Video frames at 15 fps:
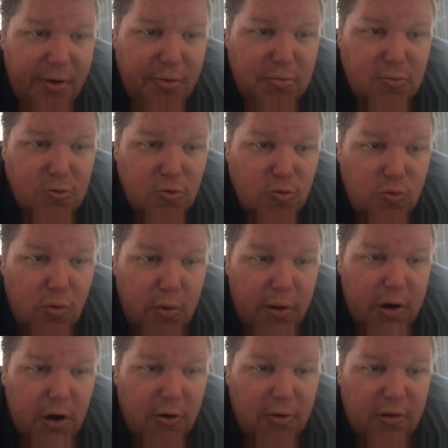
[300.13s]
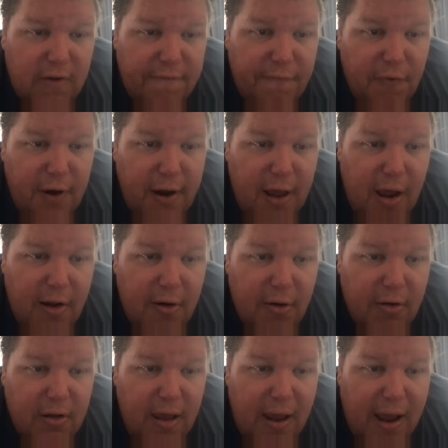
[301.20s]
Ooh, Cardinals at
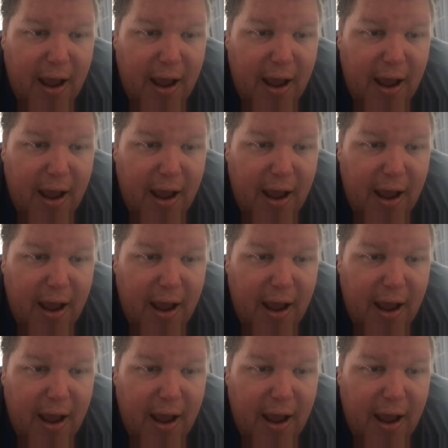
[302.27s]
49ers.